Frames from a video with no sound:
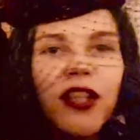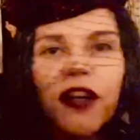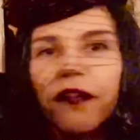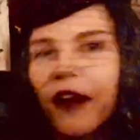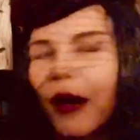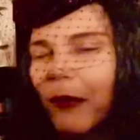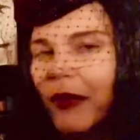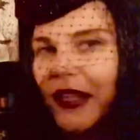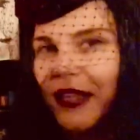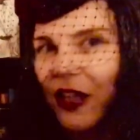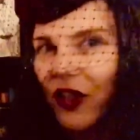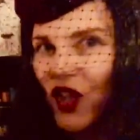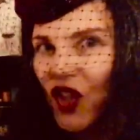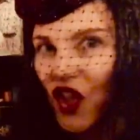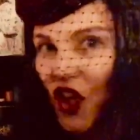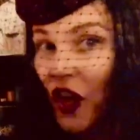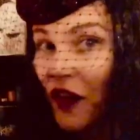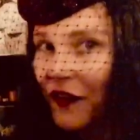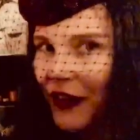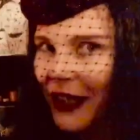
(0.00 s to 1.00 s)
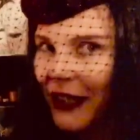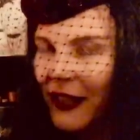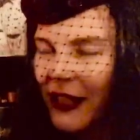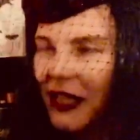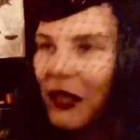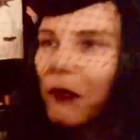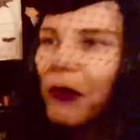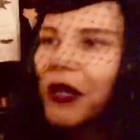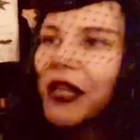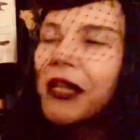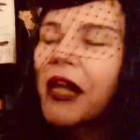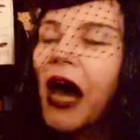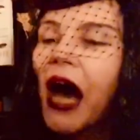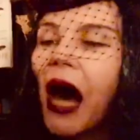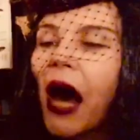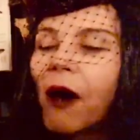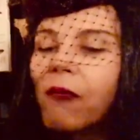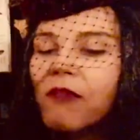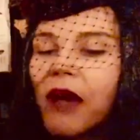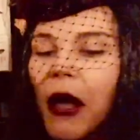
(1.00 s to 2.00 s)
a family that's serving a demon,
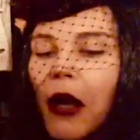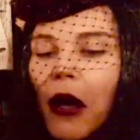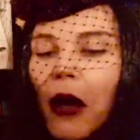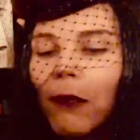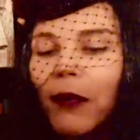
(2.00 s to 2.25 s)
um,